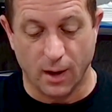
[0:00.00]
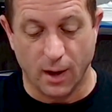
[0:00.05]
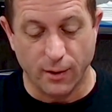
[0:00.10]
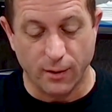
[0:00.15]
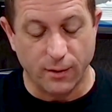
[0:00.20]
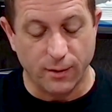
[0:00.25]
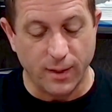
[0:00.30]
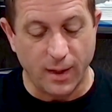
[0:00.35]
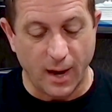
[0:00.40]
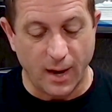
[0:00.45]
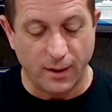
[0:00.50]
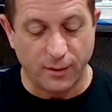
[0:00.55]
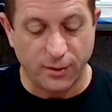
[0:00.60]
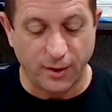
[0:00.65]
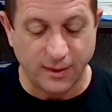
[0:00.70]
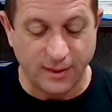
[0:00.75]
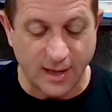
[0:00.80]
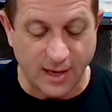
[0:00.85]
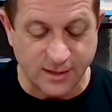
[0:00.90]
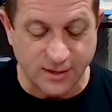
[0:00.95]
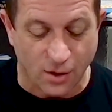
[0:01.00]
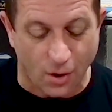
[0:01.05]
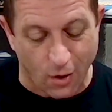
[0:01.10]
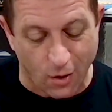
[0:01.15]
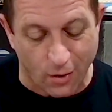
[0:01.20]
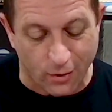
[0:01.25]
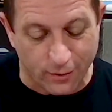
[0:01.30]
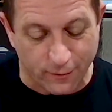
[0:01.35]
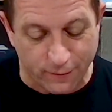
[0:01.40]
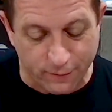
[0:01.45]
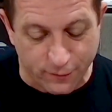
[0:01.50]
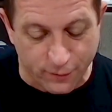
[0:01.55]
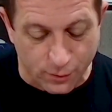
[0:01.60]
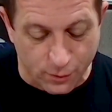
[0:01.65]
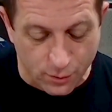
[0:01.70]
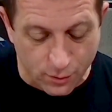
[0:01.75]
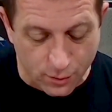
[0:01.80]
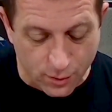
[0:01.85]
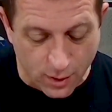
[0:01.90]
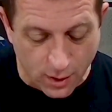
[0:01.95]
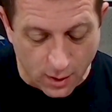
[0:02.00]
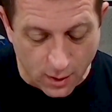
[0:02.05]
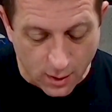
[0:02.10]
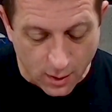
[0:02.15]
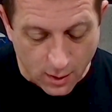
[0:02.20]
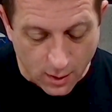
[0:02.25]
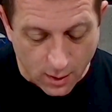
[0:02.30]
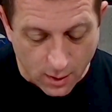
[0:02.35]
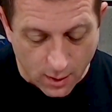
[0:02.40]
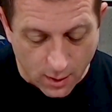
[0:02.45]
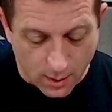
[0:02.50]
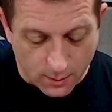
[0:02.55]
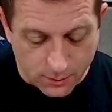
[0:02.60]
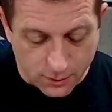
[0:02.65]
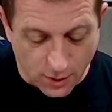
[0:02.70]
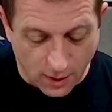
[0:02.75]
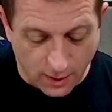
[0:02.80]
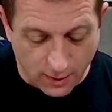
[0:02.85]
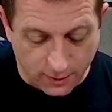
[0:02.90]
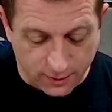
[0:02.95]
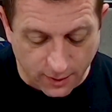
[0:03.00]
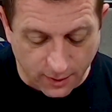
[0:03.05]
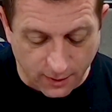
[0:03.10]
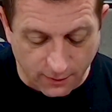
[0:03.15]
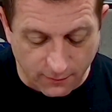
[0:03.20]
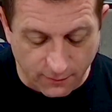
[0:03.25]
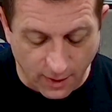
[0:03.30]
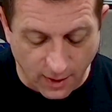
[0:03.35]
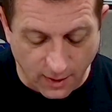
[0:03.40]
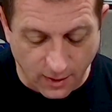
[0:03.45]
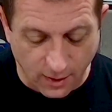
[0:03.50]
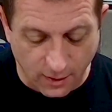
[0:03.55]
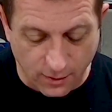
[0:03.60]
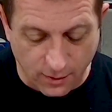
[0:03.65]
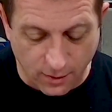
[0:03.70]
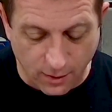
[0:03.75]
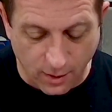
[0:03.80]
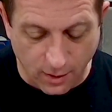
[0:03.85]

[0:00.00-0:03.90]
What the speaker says: Other than that, I think that's all the food. I'm trying to think of any other.